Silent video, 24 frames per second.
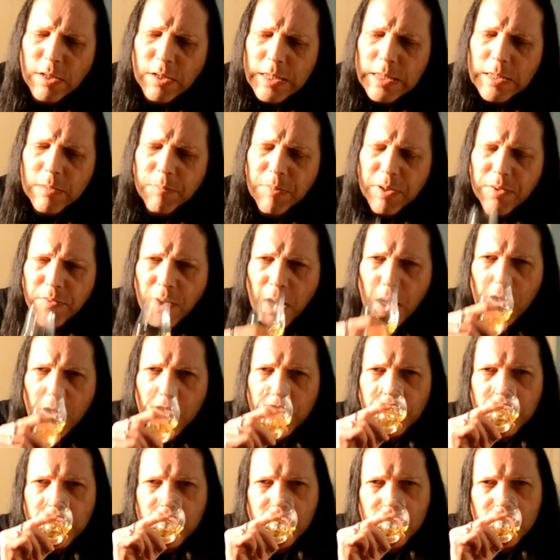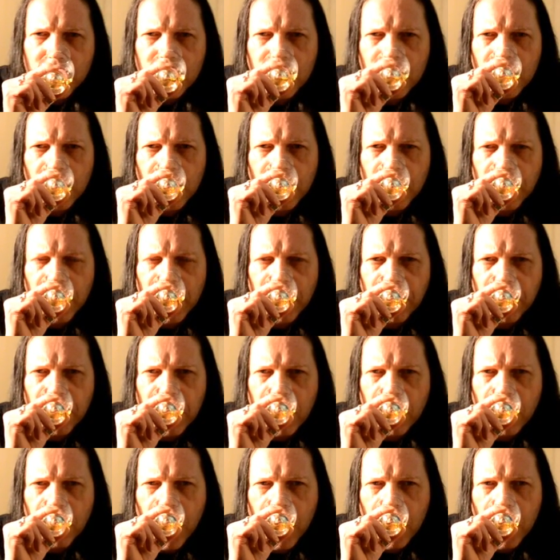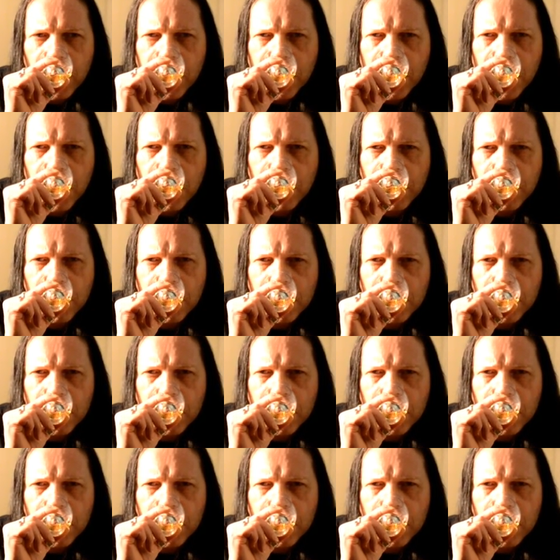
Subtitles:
little bit of hardness, a little bit of minerality.